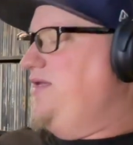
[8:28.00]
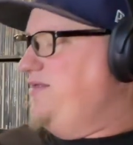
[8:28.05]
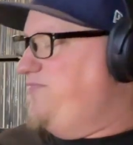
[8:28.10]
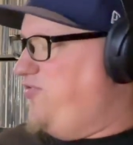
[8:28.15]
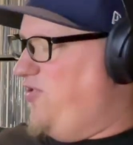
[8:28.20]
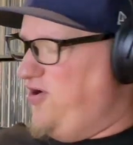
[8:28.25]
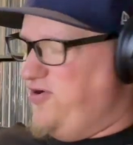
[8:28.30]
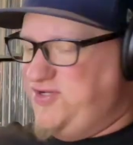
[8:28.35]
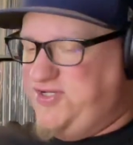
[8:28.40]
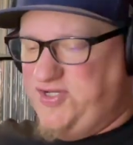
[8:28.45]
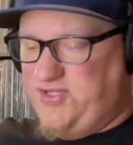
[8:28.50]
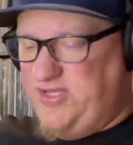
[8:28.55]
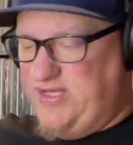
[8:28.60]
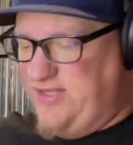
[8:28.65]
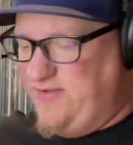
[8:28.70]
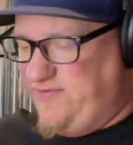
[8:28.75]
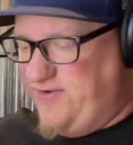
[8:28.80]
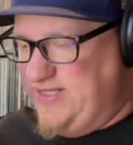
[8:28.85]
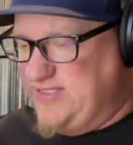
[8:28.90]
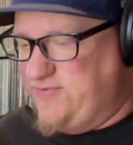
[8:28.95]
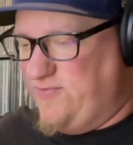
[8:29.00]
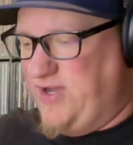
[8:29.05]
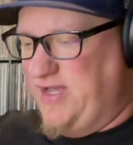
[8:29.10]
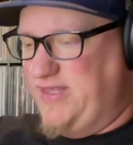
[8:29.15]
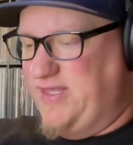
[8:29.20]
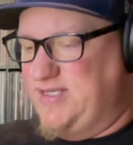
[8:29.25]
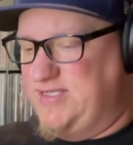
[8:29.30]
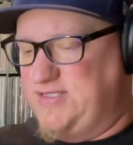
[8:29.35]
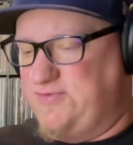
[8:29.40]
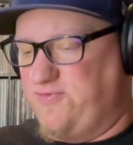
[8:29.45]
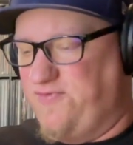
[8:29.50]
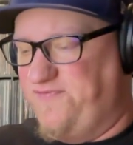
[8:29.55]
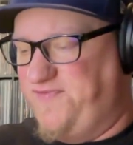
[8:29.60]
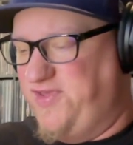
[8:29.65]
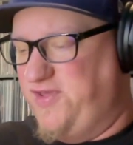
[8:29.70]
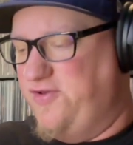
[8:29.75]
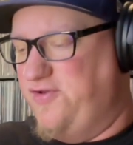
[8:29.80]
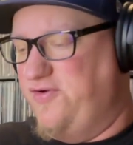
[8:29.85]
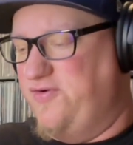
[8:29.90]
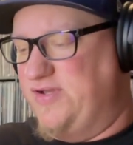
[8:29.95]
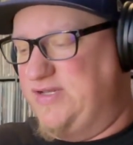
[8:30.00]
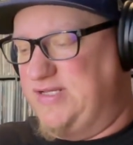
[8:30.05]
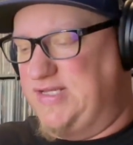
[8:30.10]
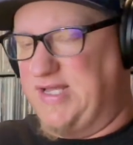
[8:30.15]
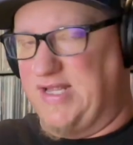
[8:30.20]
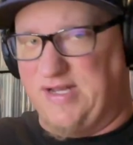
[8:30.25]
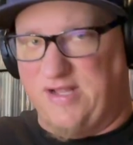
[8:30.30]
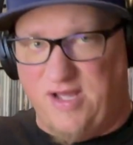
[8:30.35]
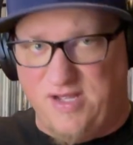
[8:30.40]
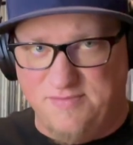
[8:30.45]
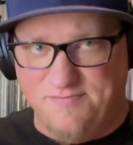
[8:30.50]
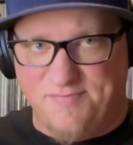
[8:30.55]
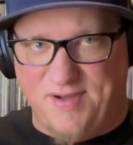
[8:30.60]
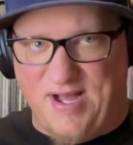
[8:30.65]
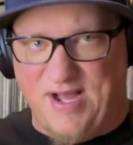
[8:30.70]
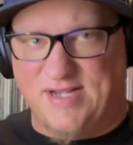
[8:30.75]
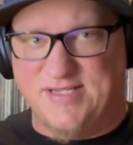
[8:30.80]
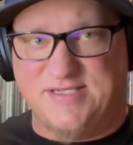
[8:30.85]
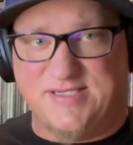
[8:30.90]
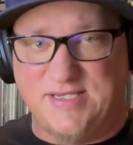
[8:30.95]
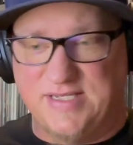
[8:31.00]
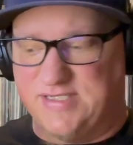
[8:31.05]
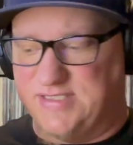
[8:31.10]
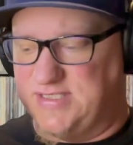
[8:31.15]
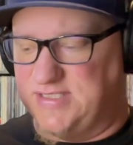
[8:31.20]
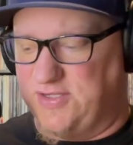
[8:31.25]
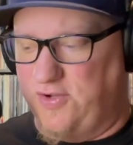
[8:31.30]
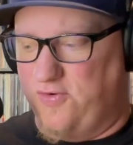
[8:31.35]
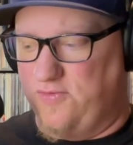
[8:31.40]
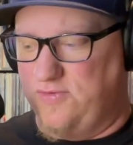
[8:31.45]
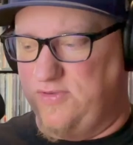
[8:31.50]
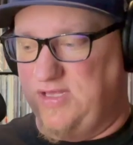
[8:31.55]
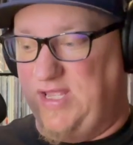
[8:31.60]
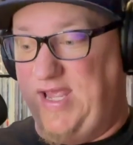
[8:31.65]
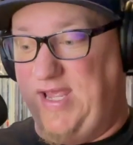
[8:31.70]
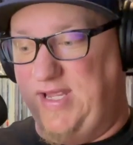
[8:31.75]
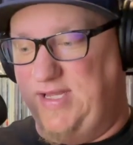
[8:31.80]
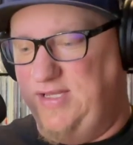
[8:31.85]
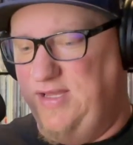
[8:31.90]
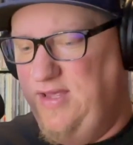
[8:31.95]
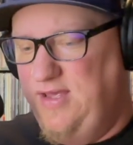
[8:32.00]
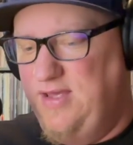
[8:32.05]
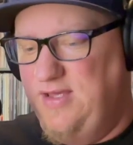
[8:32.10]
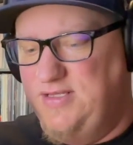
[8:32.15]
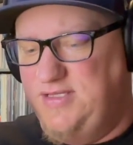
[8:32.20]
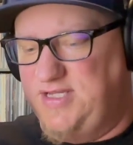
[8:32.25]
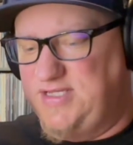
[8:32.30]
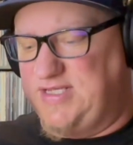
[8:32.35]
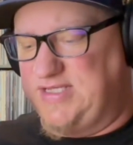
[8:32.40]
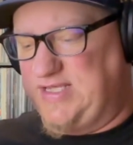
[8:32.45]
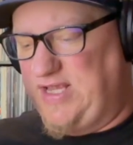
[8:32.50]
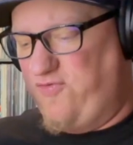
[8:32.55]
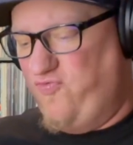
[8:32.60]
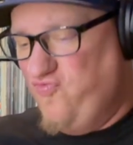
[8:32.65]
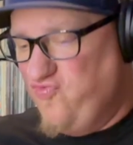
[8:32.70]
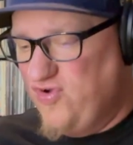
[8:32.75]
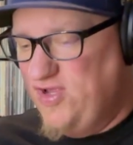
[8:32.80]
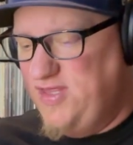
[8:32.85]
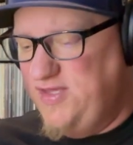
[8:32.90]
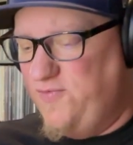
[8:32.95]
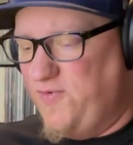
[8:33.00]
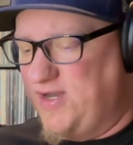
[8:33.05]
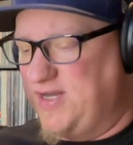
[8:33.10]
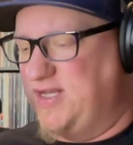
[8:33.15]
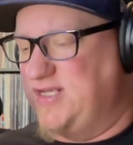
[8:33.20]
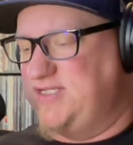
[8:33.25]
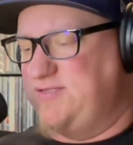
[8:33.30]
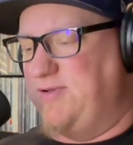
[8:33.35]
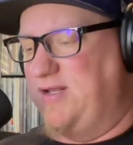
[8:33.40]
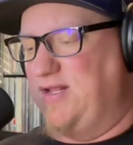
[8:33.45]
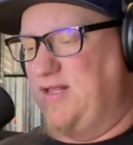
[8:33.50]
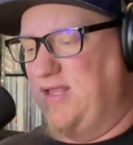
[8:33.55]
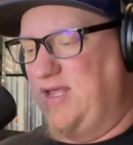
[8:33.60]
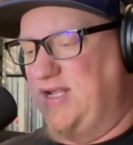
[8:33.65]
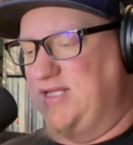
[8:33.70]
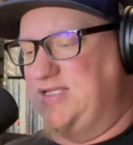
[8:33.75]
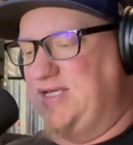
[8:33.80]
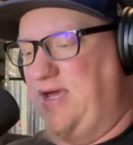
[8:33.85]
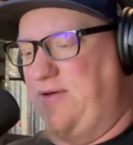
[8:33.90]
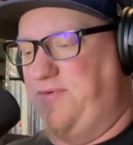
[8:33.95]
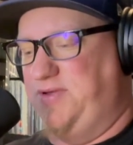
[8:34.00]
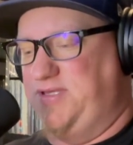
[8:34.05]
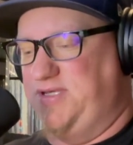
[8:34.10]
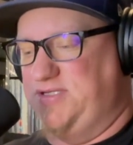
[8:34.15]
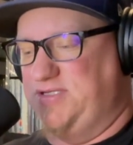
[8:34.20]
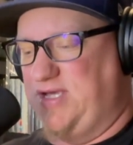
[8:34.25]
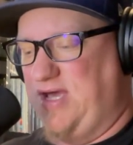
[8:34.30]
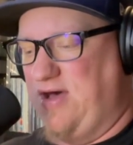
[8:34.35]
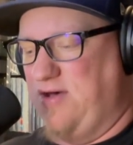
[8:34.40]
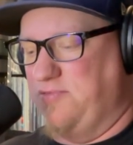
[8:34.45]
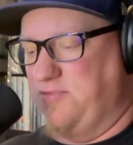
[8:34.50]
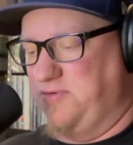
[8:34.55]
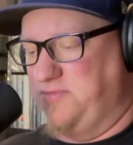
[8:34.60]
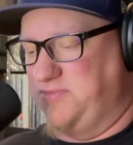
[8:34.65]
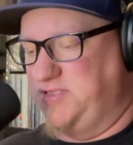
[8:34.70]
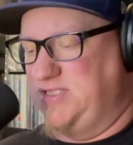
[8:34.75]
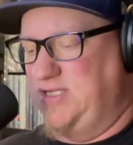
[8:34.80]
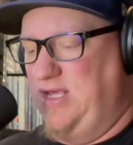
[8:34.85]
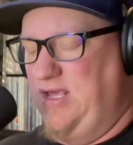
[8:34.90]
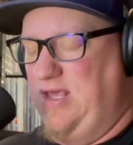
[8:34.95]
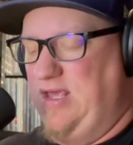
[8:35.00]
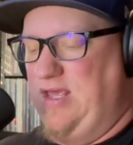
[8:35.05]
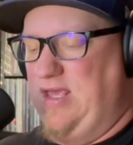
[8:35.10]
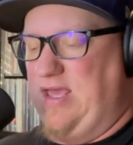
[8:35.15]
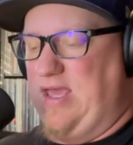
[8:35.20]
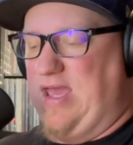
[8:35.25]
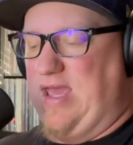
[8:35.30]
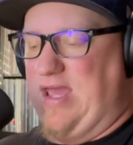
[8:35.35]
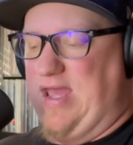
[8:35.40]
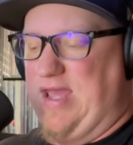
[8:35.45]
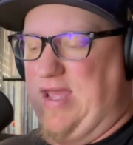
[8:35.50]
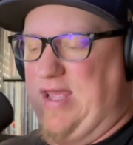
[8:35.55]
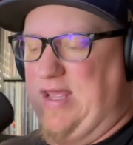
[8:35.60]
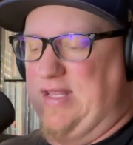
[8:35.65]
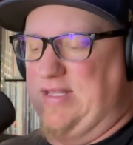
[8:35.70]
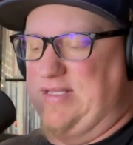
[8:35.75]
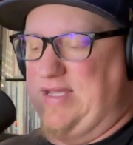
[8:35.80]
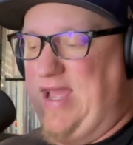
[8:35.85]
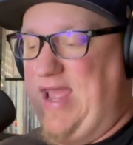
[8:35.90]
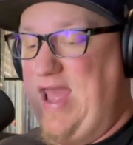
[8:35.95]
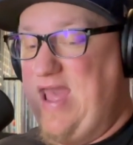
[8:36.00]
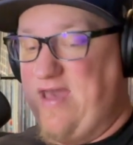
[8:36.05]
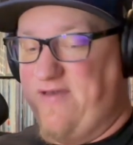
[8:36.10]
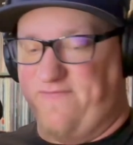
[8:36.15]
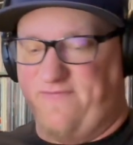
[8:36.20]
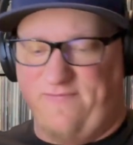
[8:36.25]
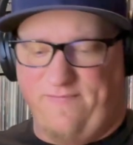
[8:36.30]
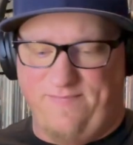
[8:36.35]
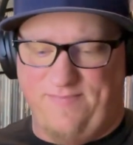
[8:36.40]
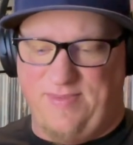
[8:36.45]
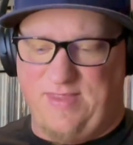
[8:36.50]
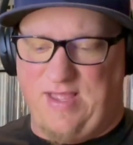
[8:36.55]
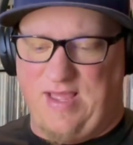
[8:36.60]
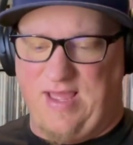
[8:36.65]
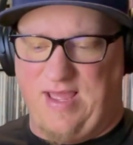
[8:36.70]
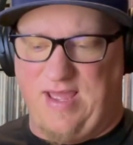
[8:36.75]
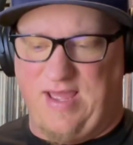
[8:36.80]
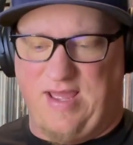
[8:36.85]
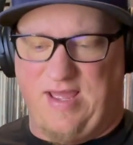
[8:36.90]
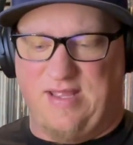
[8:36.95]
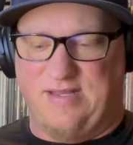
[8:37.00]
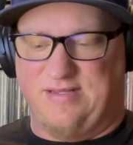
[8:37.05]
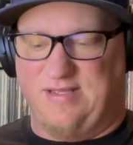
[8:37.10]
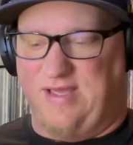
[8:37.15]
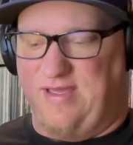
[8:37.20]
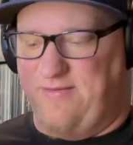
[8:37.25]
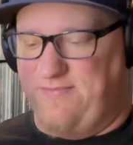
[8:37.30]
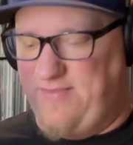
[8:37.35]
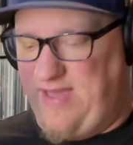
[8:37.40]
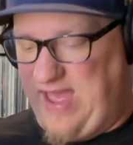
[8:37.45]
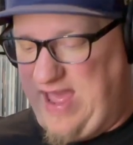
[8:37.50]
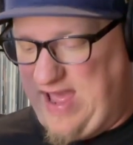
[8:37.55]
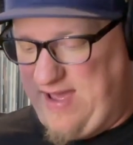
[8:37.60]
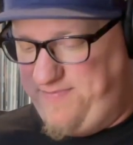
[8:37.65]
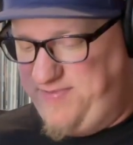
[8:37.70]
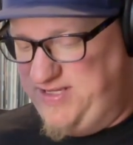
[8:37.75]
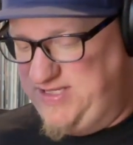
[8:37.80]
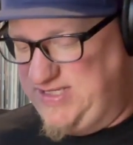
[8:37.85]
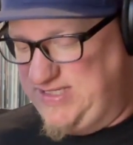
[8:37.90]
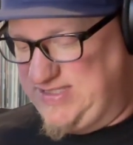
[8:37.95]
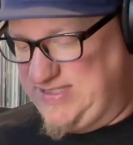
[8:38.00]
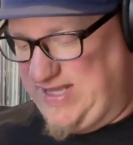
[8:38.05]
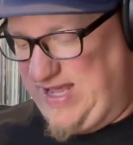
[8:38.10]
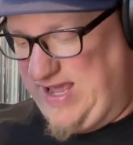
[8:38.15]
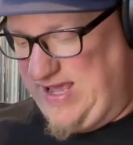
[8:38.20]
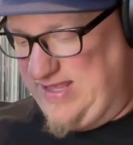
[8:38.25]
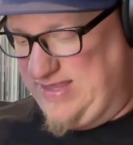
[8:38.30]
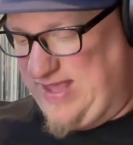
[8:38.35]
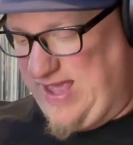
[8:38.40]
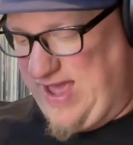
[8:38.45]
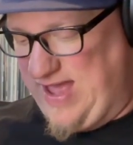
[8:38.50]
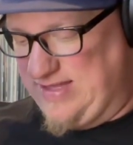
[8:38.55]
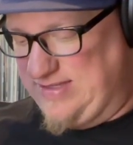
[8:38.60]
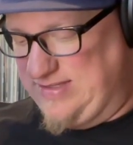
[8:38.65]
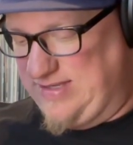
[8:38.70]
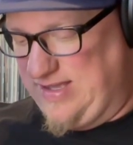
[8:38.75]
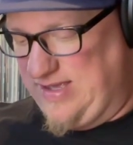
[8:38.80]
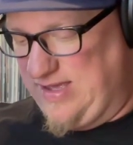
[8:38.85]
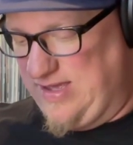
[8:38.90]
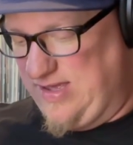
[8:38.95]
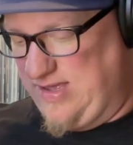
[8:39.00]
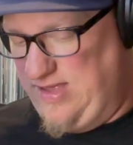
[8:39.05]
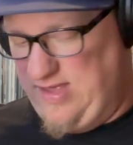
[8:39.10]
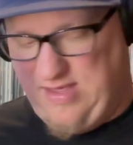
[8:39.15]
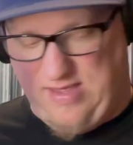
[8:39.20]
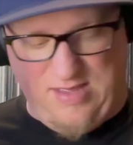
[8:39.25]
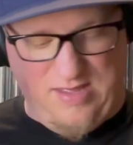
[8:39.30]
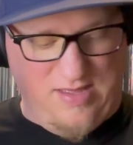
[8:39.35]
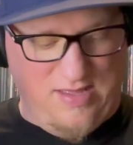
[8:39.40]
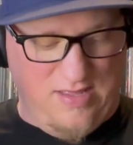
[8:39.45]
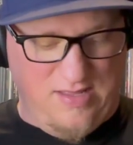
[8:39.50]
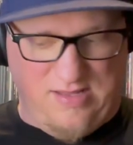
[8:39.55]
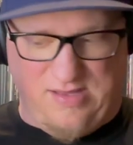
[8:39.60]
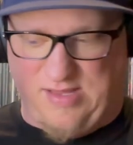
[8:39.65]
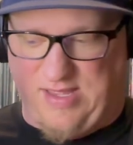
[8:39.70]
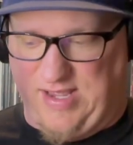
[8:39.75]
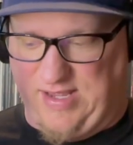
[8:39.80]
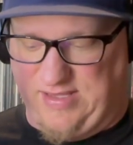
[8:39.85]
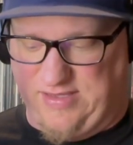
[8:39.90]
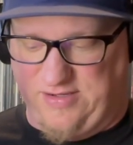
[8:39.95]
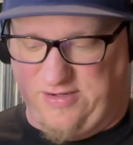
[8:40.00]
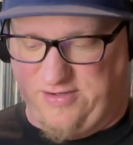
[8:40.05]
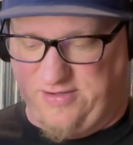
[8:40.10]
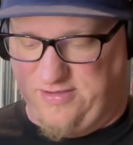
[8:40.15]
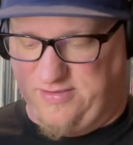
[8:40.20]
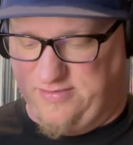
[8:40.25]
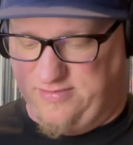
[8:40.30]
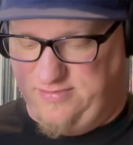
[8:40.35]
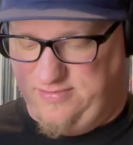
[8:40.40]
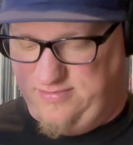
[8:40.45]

Partially the reason why this review and kind of unboxing is so late, just because I really wanted to spend a lot of time with these albums. And I have. And I'm happy to say that they're